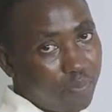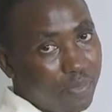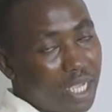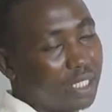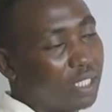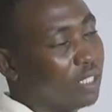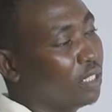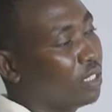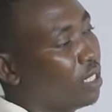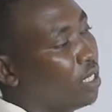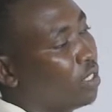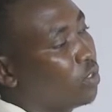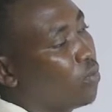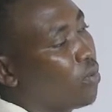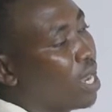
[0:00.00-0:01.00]
that is
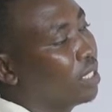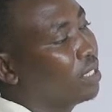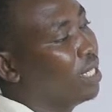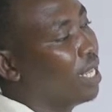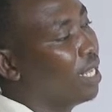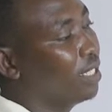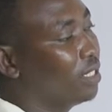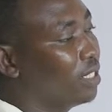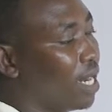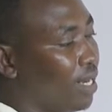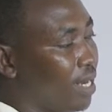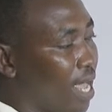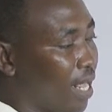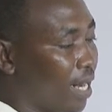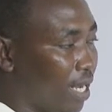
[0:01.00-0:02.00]
towards the
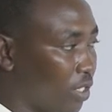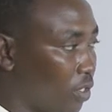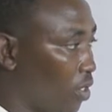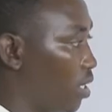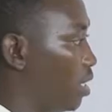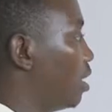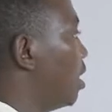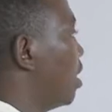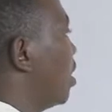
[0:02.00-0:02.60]
eastern direction.